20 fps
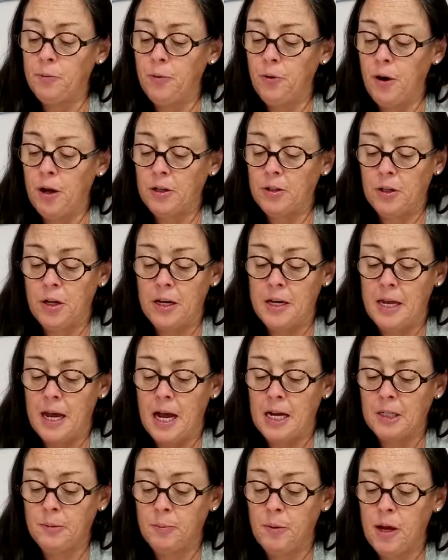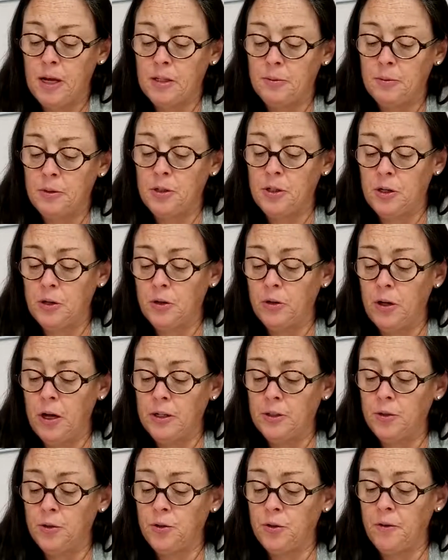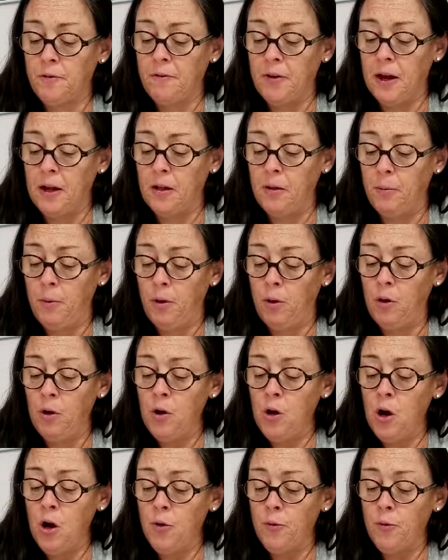peroxide gas plasma sterilizers available,